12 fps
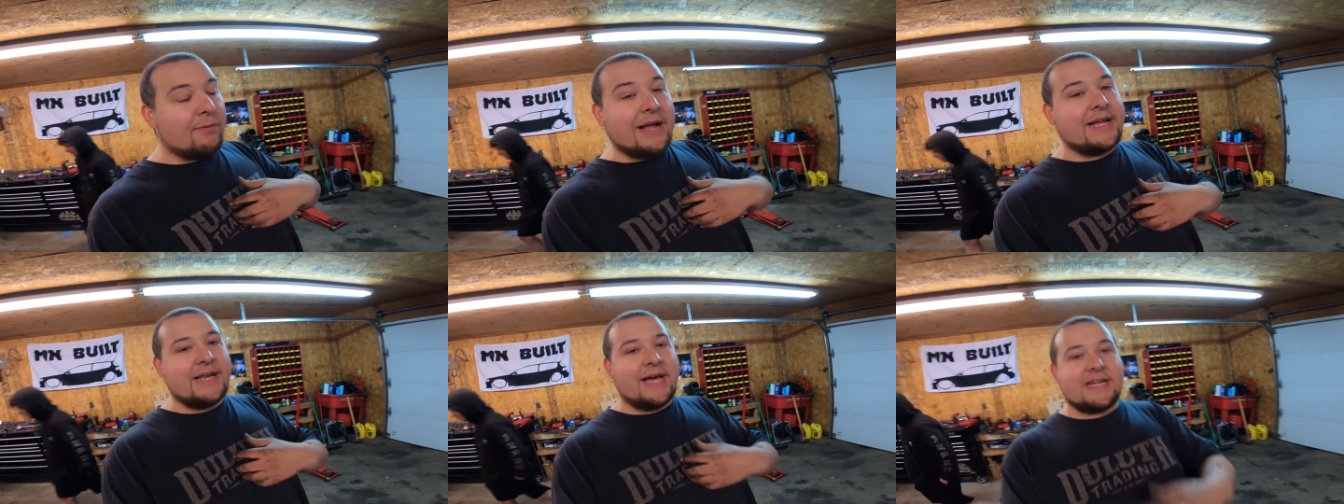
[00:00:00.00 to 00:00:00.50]

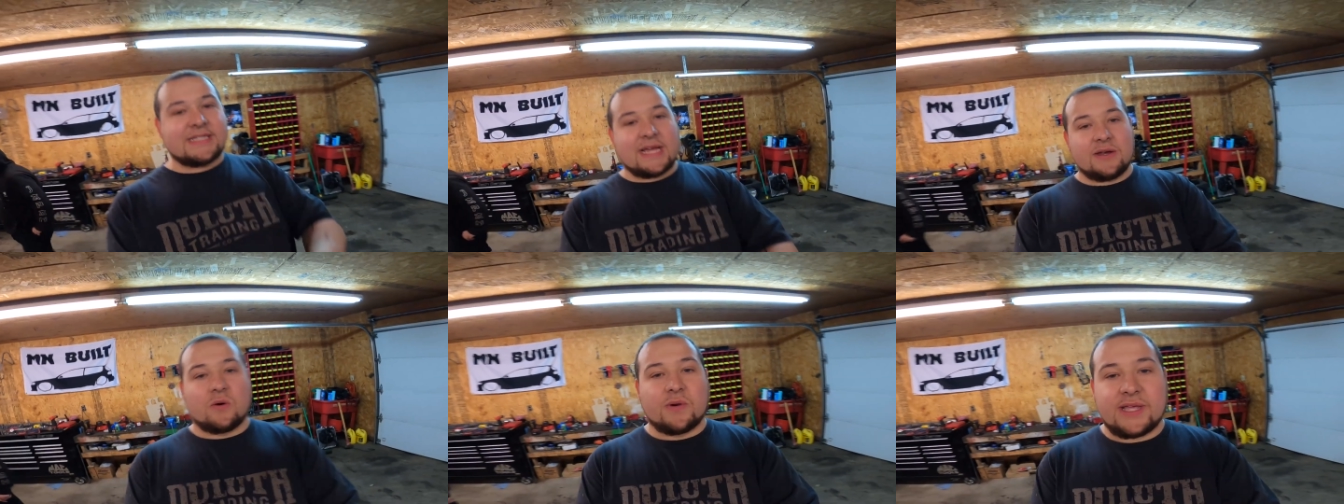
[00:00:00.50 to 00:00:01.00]
recognize
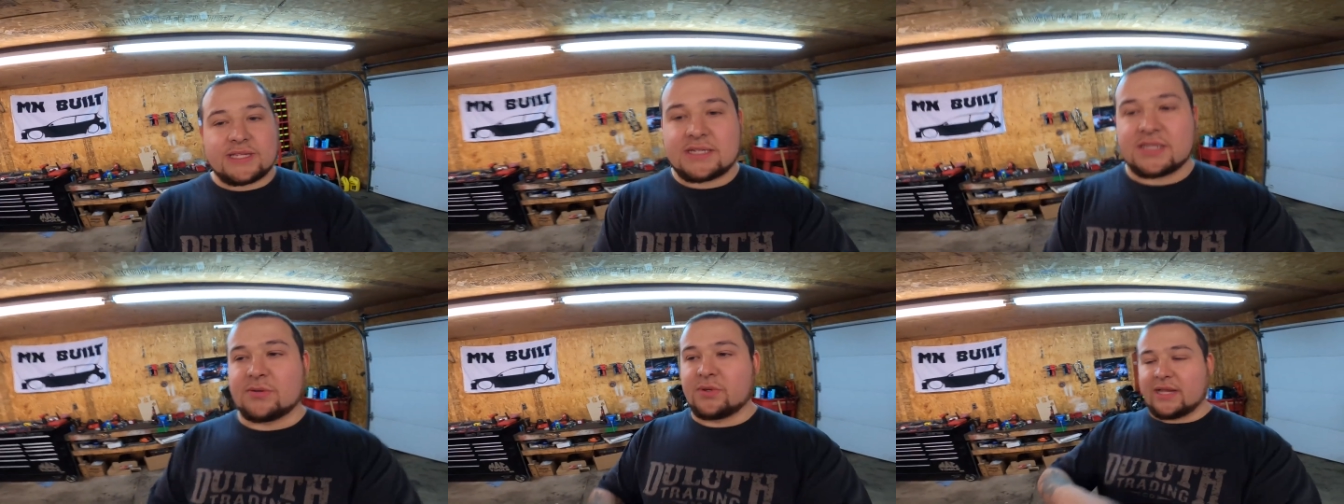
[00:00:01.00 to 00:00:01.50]
that noise
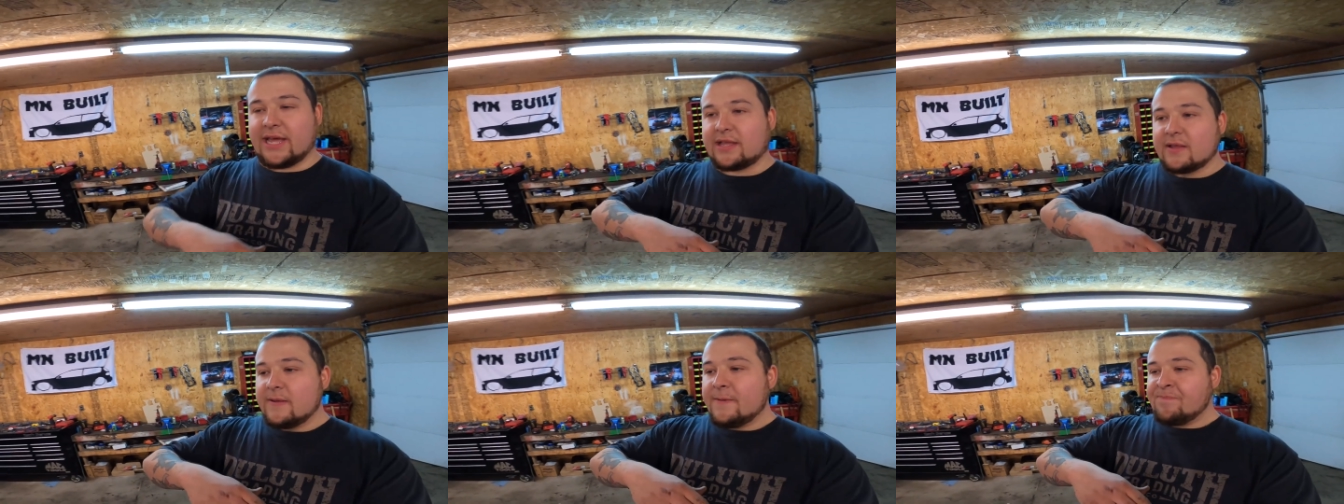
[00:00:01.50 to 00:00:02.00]
because it would, like,
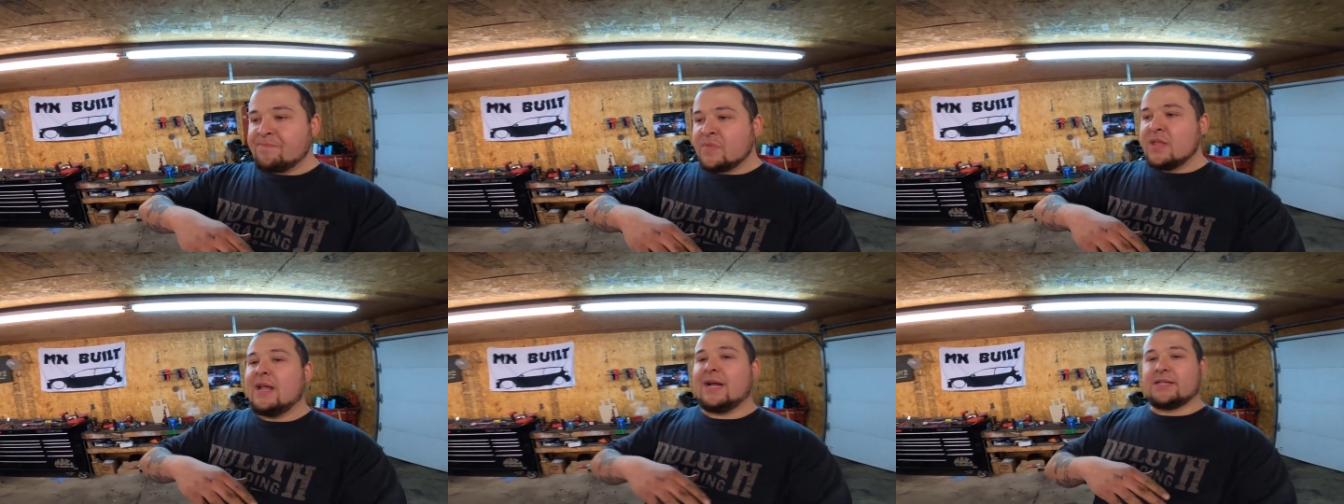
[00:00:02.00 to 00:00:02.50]

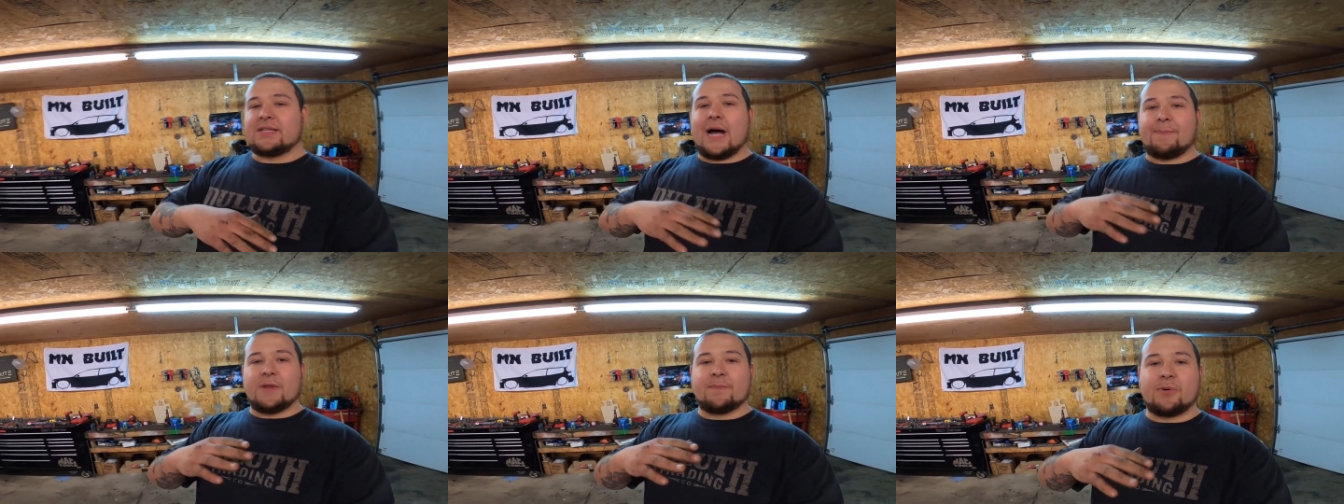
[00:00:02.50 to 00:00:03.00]
at the
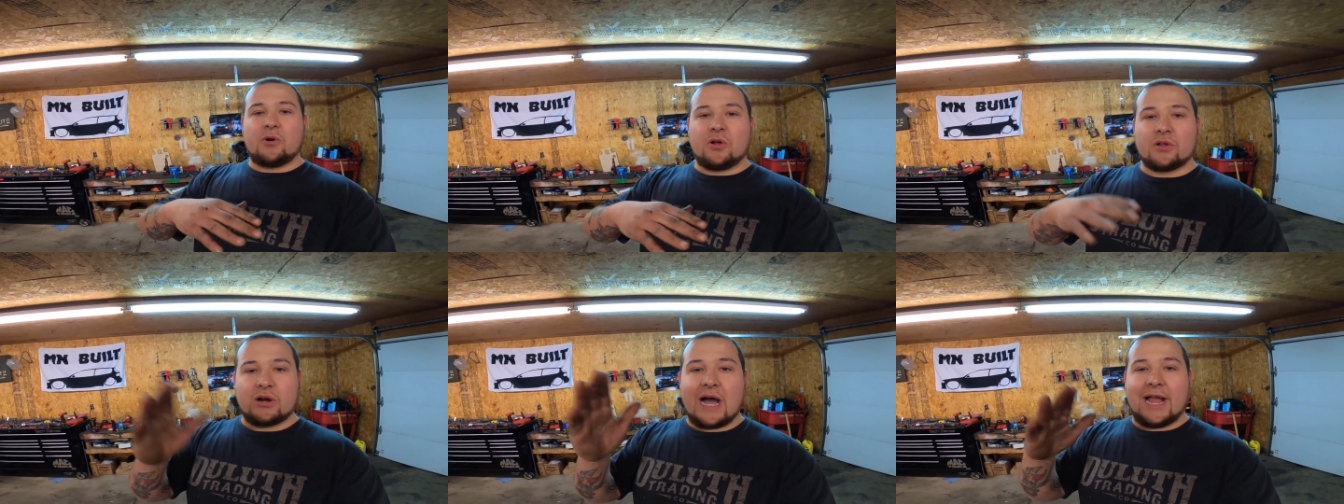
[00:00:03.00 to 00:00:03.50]
top of the
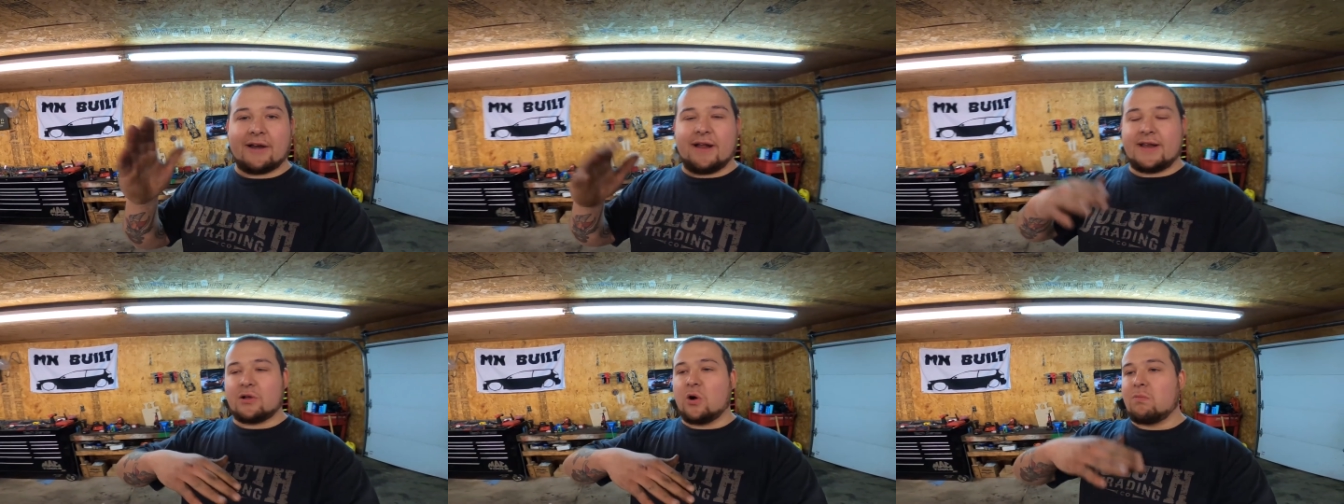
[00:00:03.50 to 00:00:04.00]
pole or higher
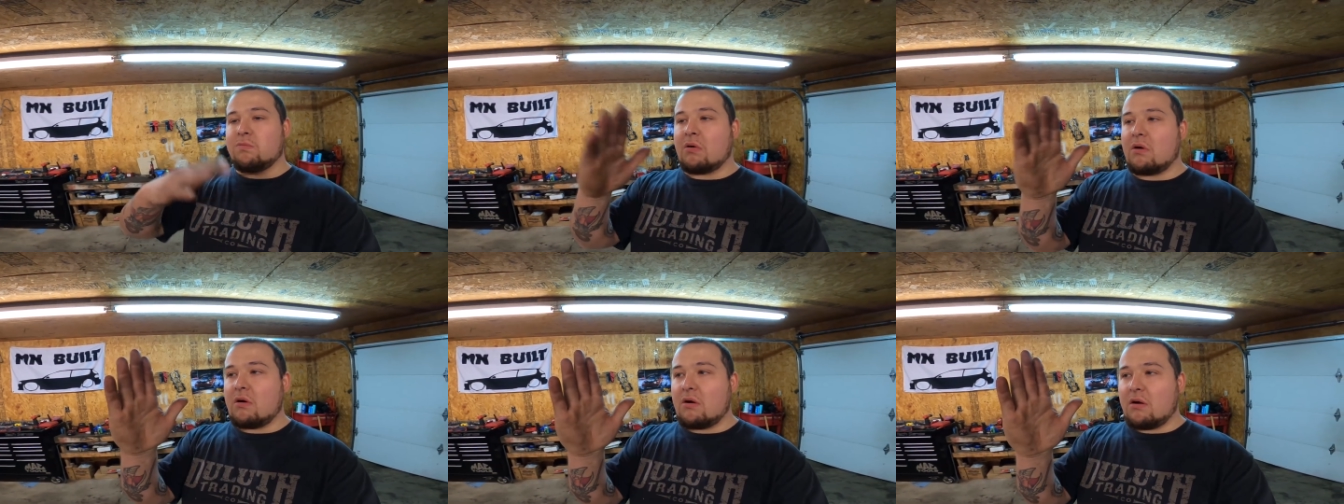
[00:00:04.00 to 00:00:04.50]
end, it'd go
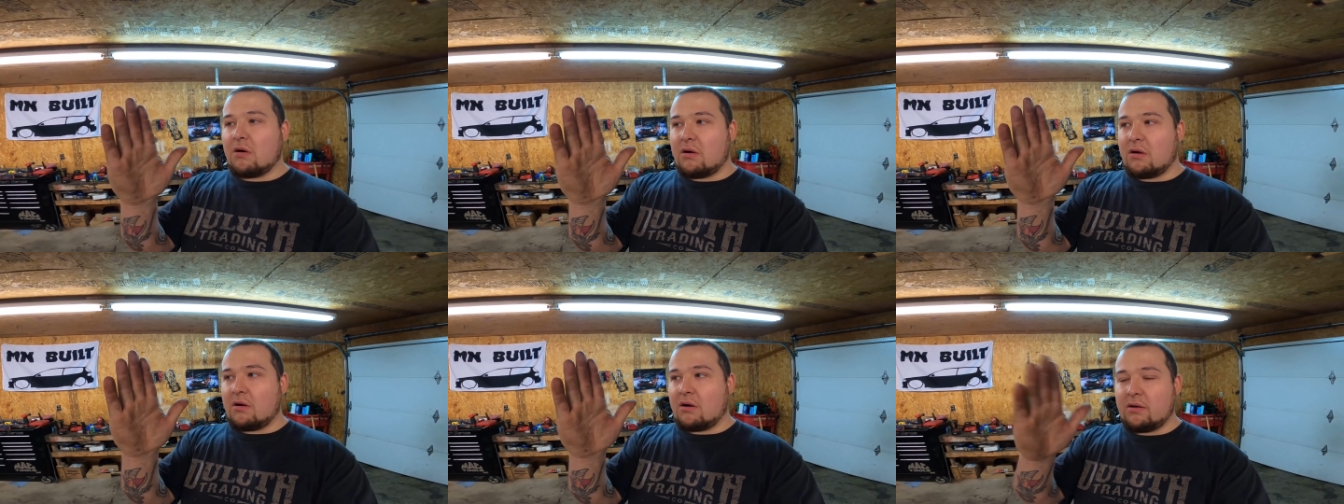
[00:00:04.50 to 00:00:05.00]

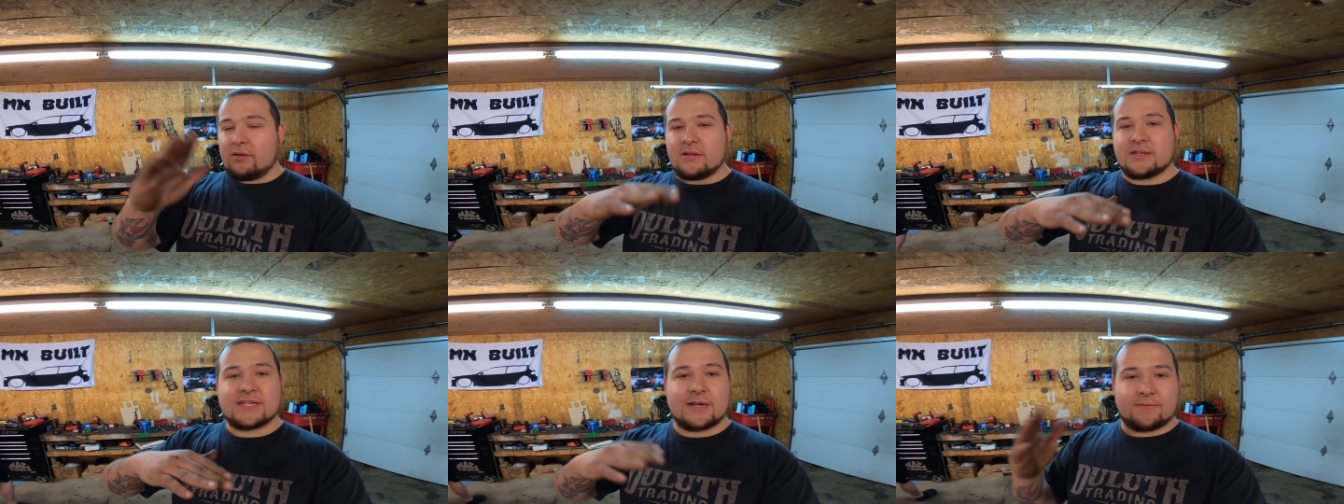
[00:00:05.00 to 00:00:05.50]

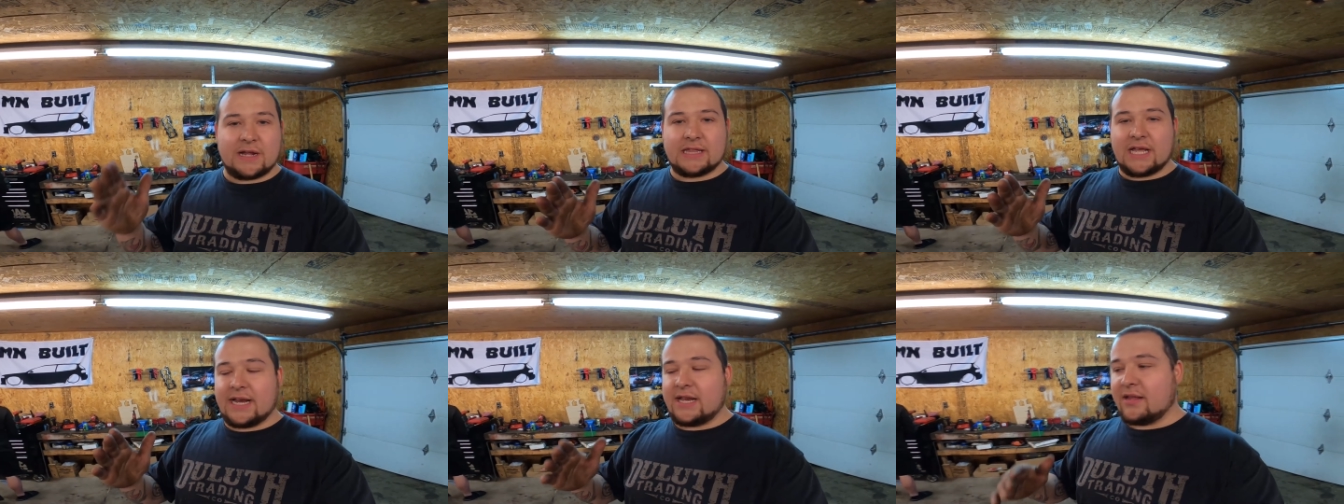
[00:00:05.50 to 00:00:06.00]
brrr instead of
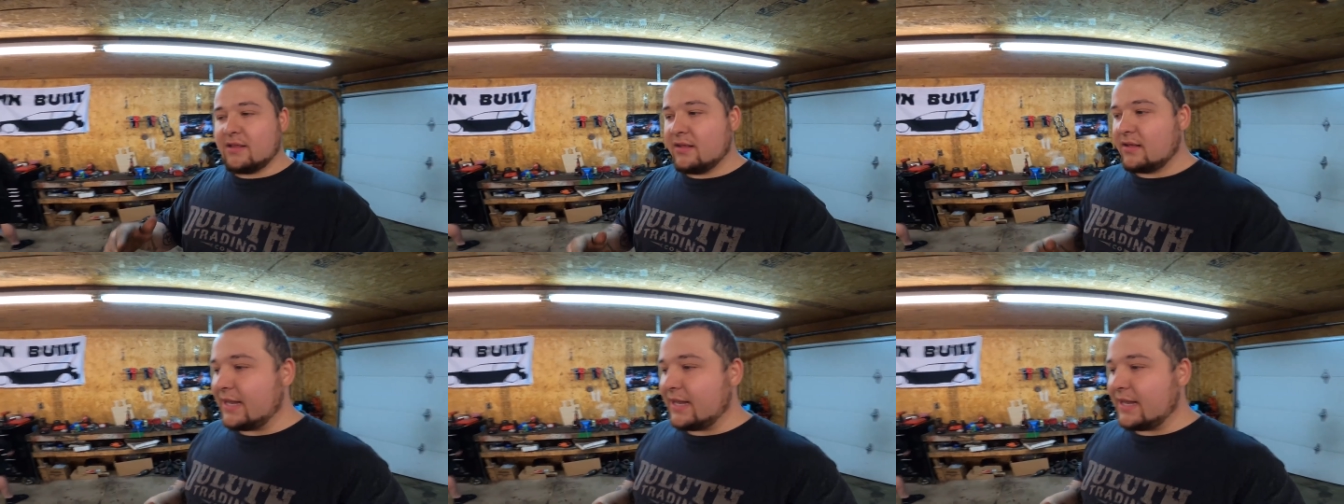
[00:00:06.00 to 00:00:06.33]
redlining.